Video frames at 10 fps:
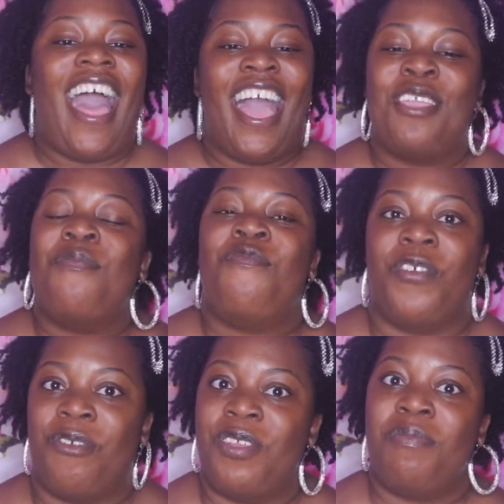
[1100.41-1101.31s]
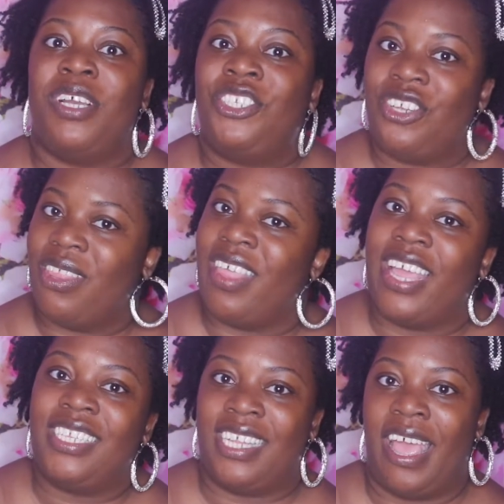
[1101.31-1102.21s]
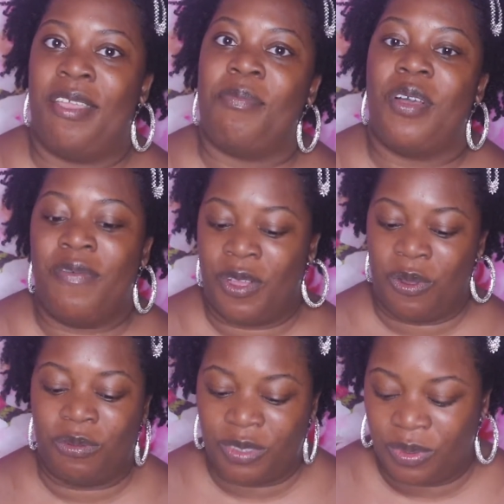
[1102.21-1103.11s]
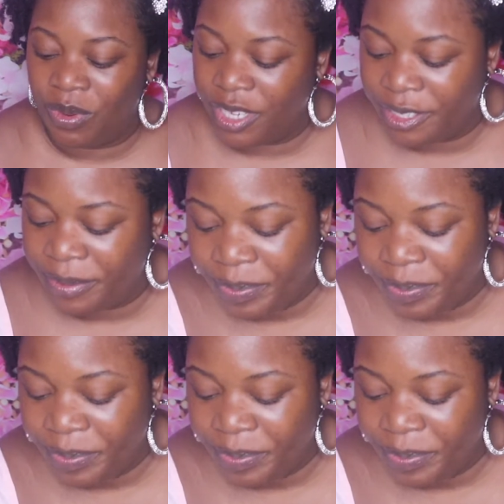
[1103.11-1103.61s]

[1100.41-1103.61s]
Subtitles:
I am very much that type of a homeschooler.